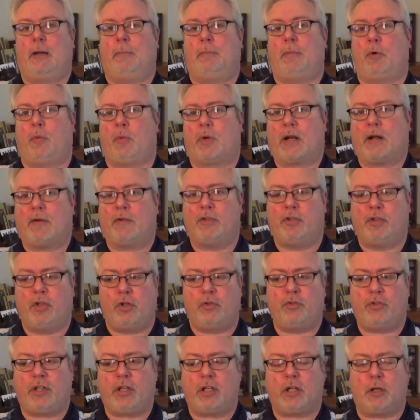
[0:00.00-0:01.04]
But when I was
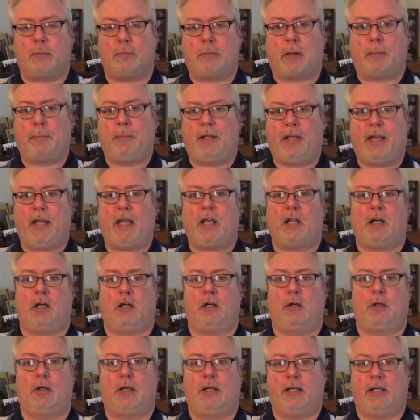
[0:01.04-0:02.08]
using it on my
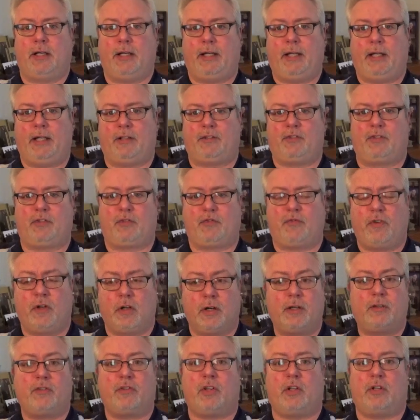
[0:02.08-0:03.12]
piano, it's
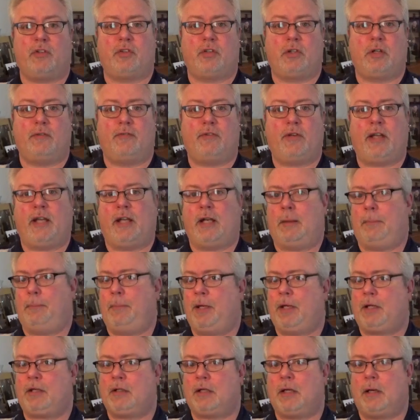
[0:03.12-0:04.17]
very sensitive, and it
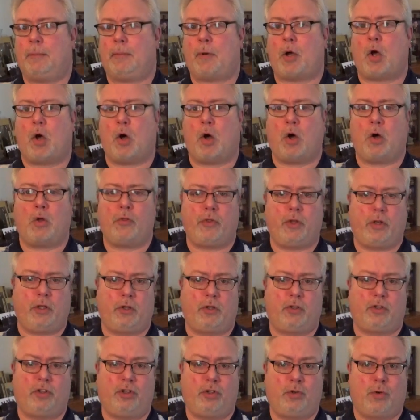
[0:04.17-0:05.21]
picked up all the
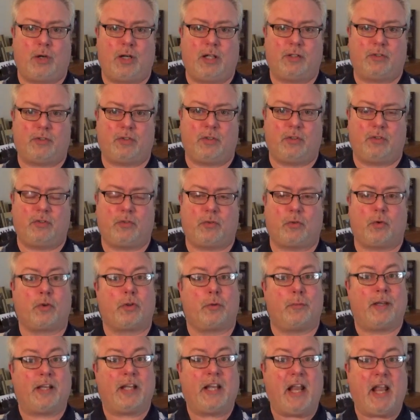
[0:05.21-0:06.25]
little nuances or the
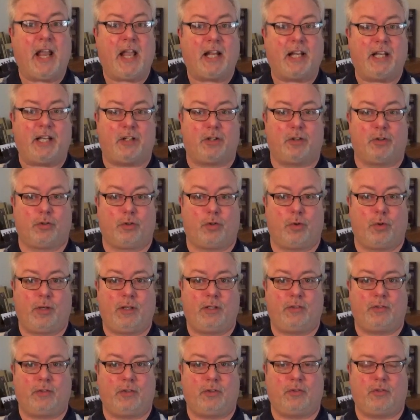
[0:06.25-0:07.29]
mechanical
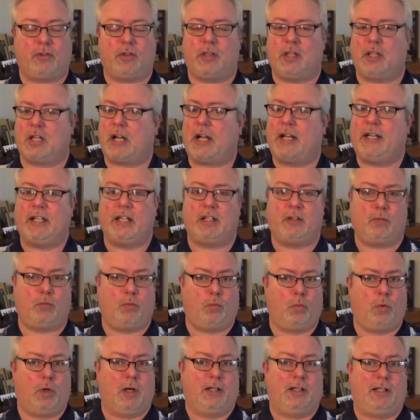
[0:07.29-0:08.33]
noises that I
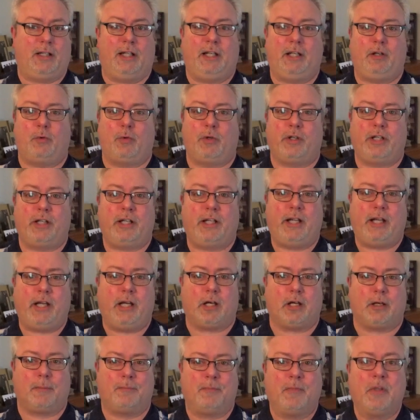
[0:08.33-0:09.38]
didn't want anyone to
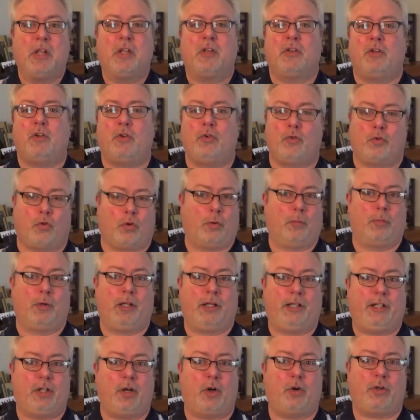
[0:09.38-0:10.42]
hear. You
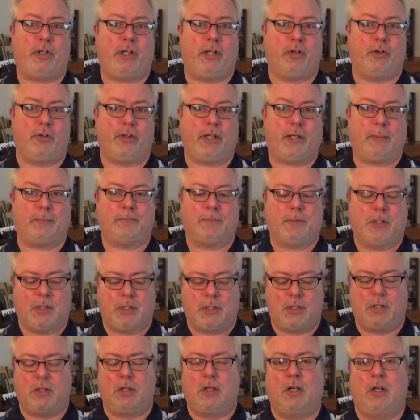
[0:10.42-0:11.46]
normally don't hear them.
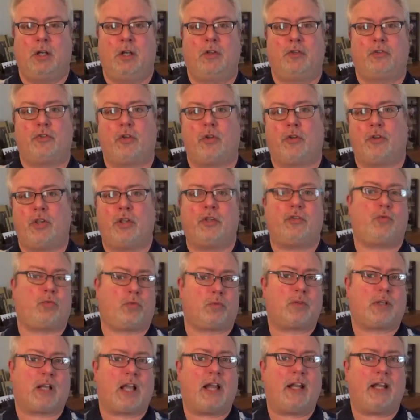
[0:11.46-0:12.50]
So this
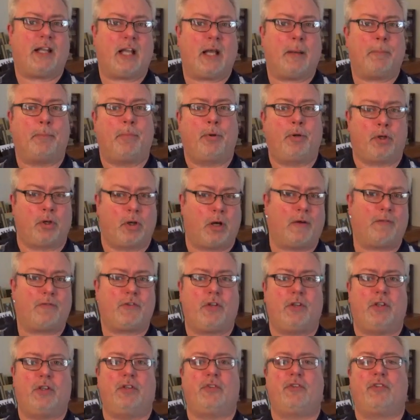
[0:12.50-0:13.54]
kind of got put off
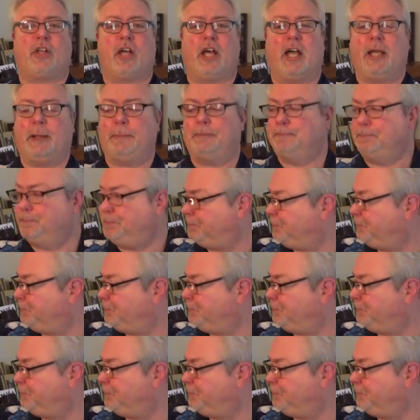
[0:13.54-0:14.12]
to the side,